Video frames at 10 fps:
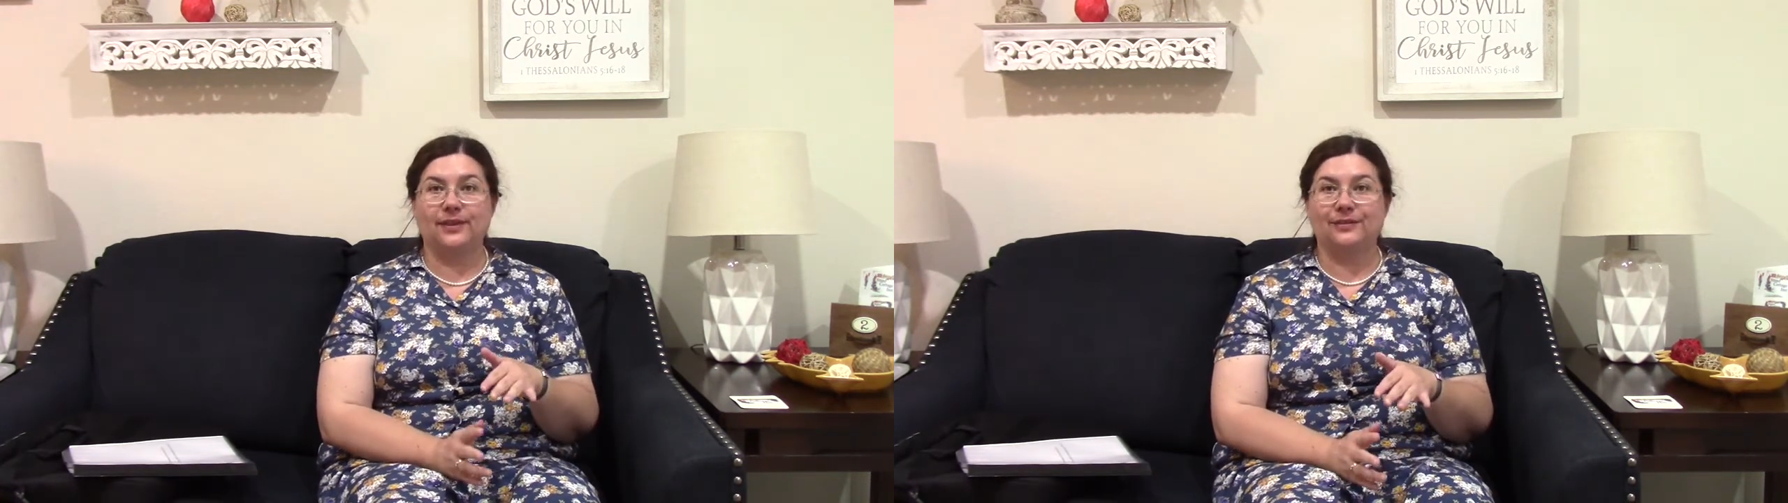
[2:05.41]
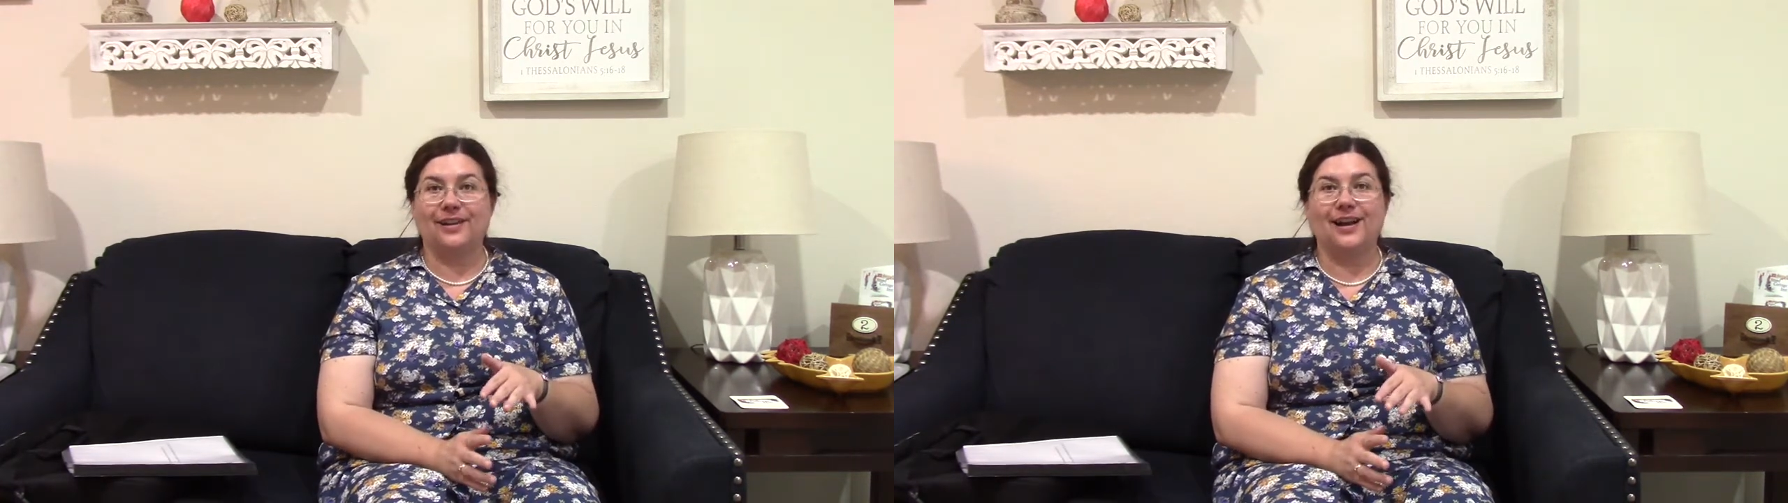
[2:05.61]

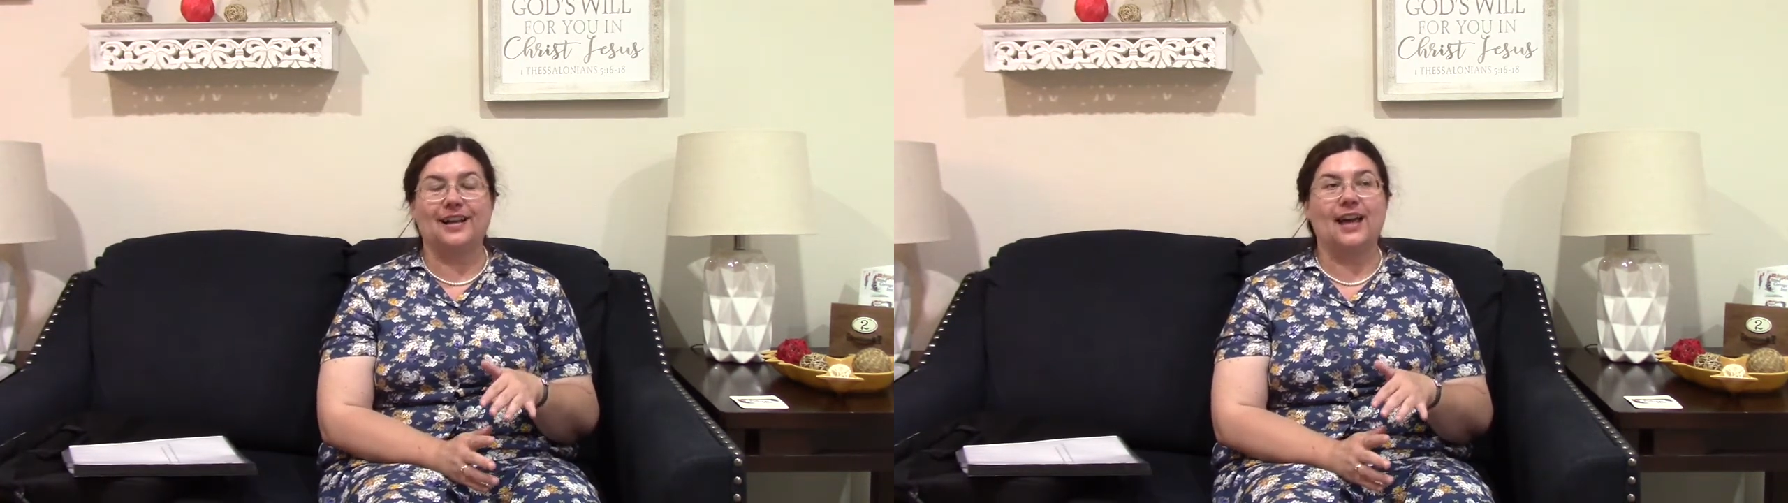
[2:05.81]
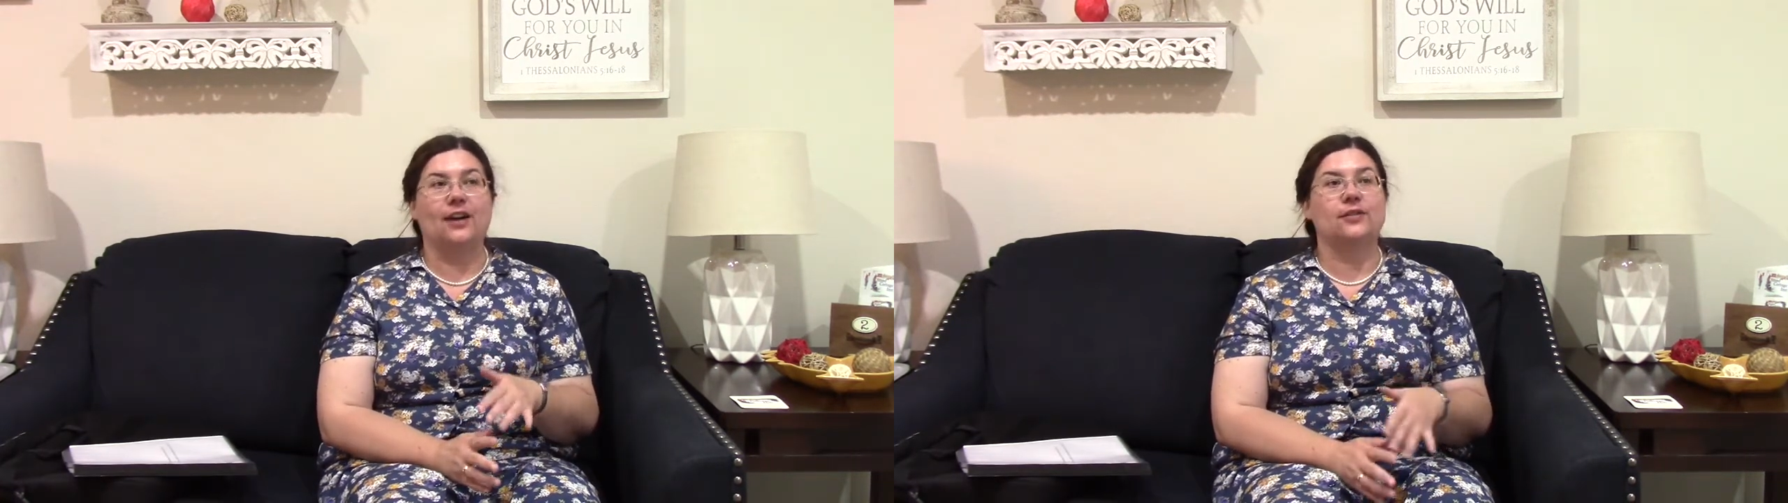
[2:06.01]
the Rock
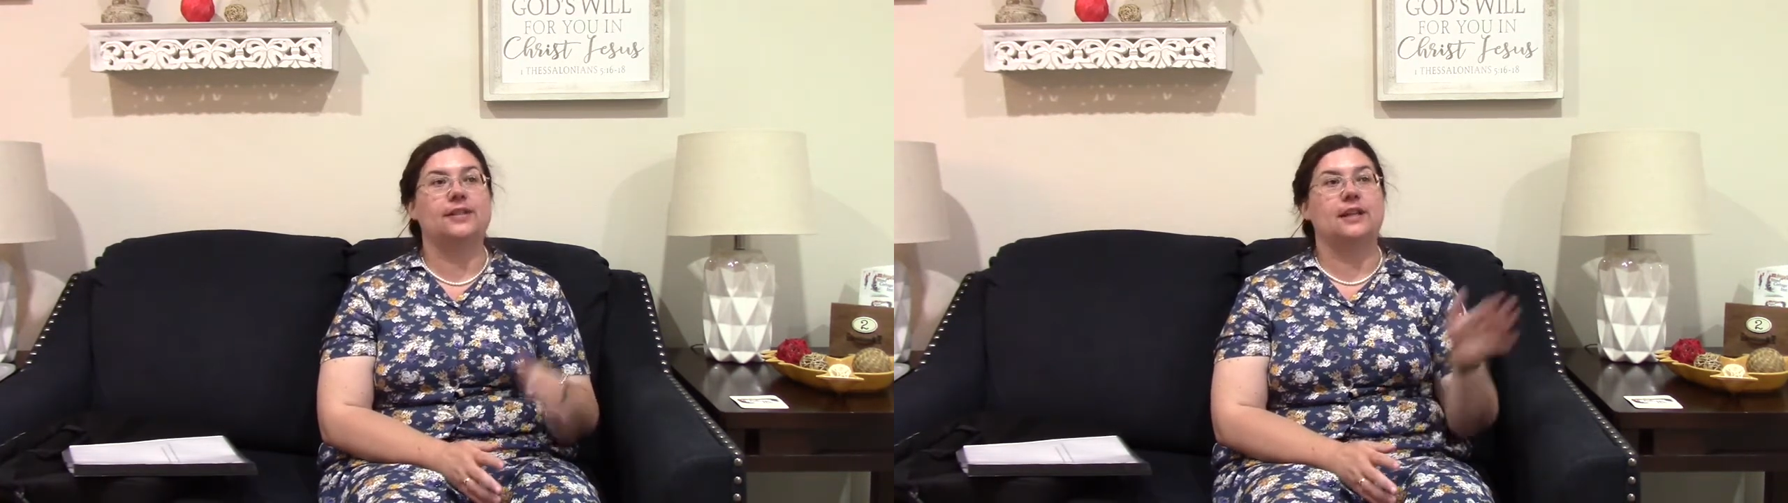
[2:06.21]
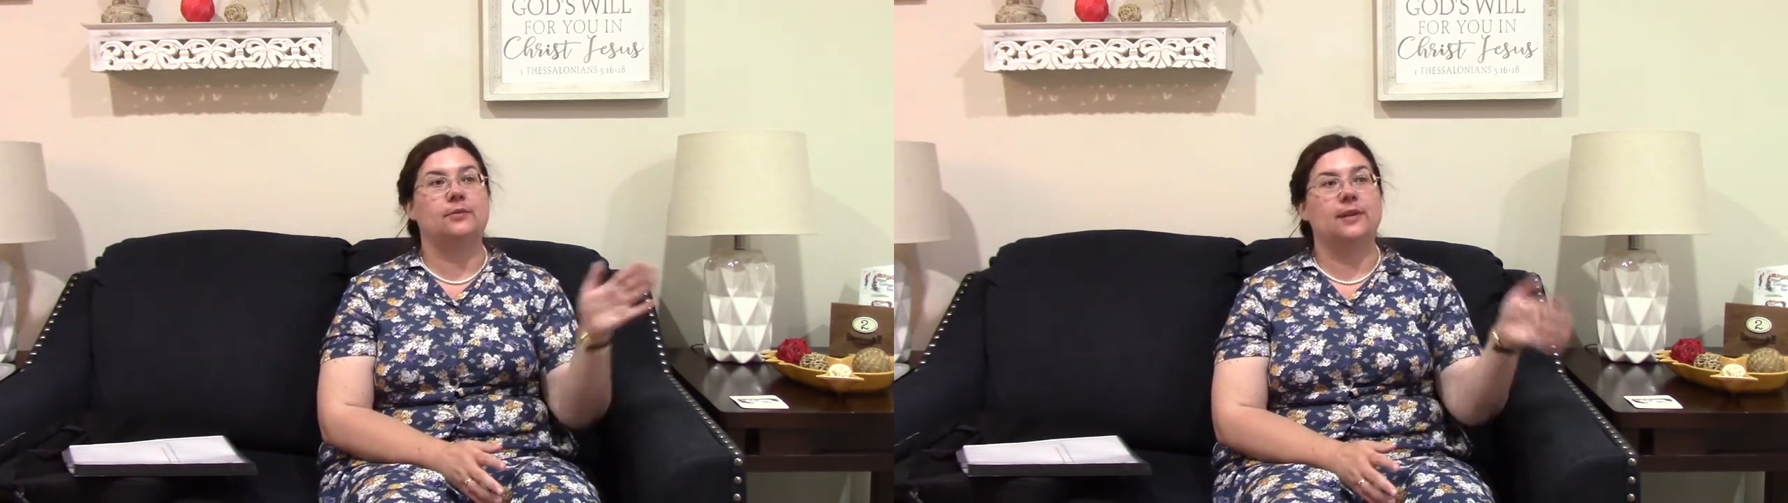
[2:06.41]
House,
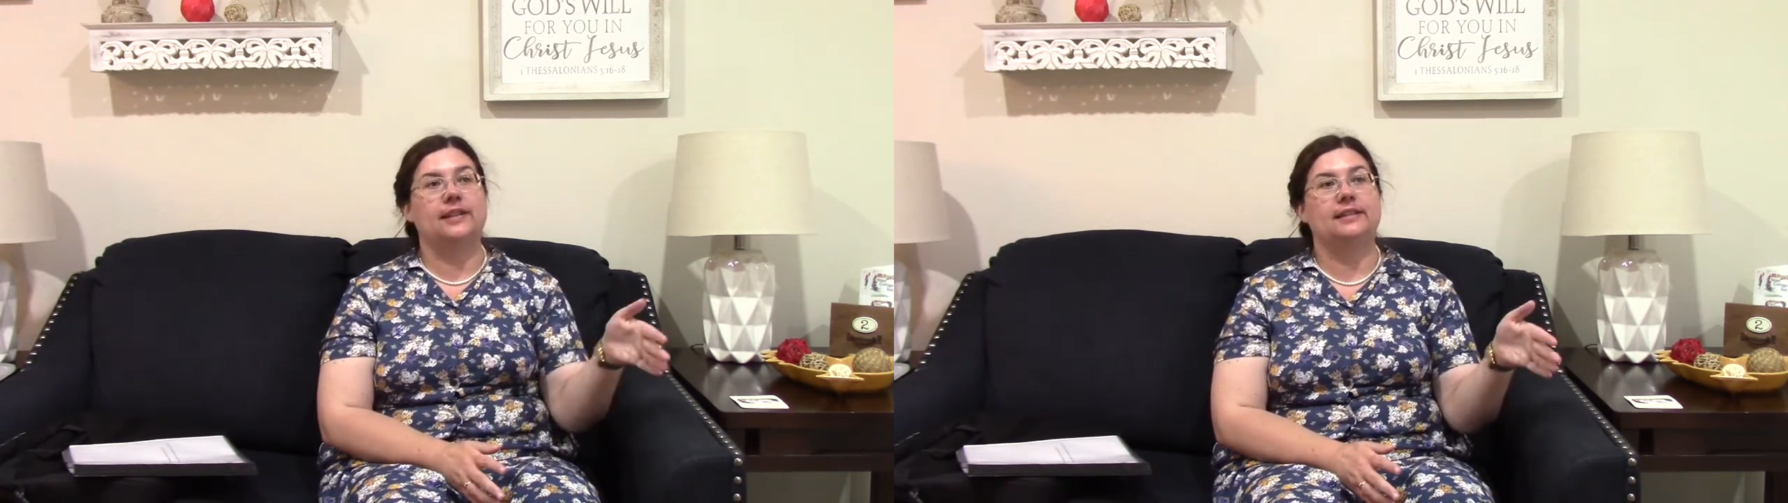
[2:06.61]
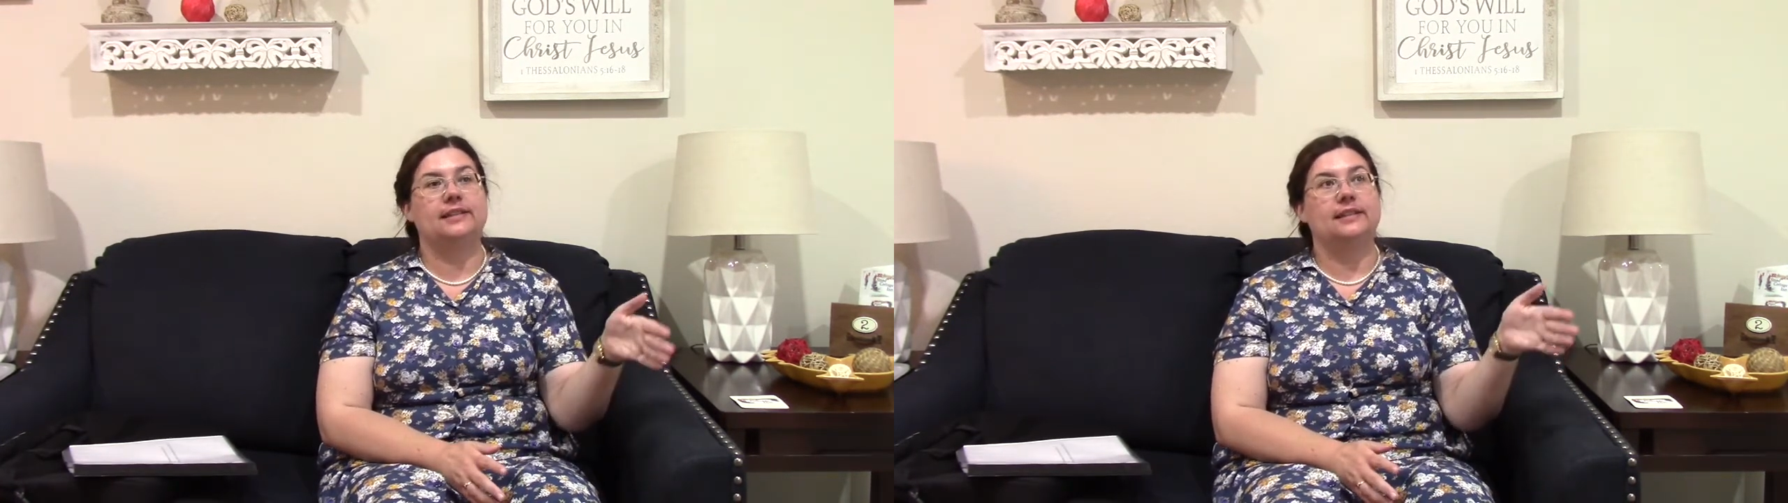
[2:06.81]
I
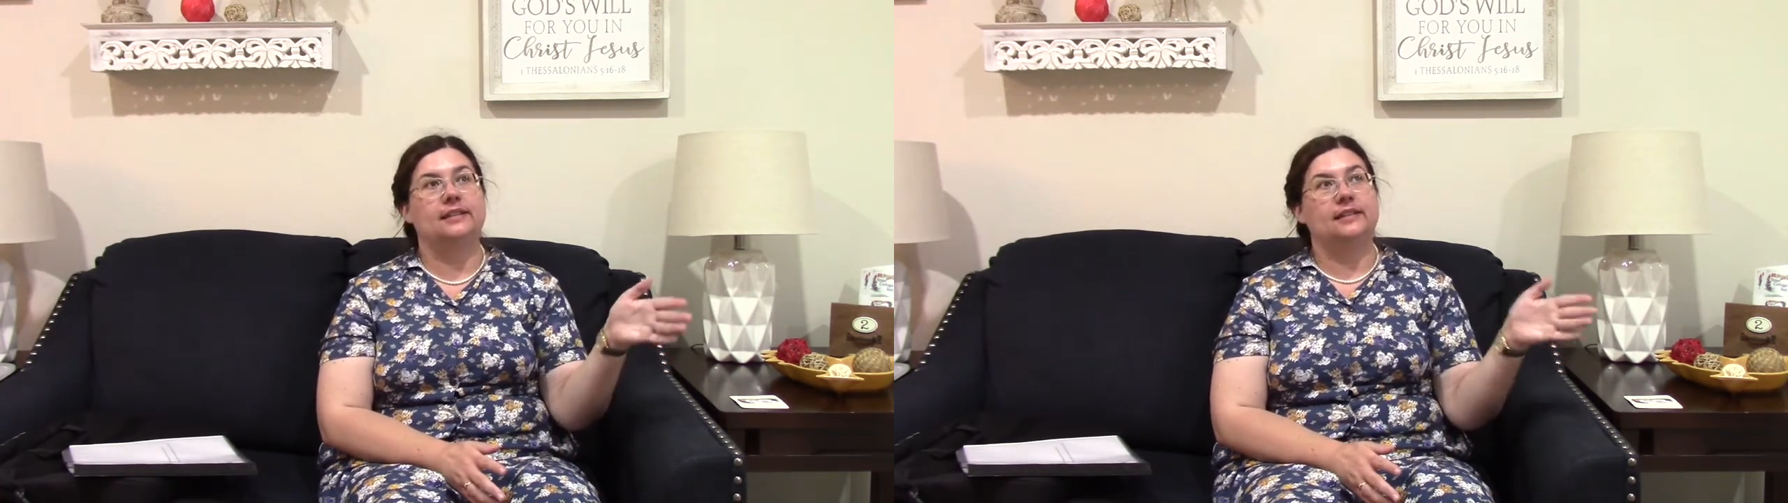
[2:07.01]
went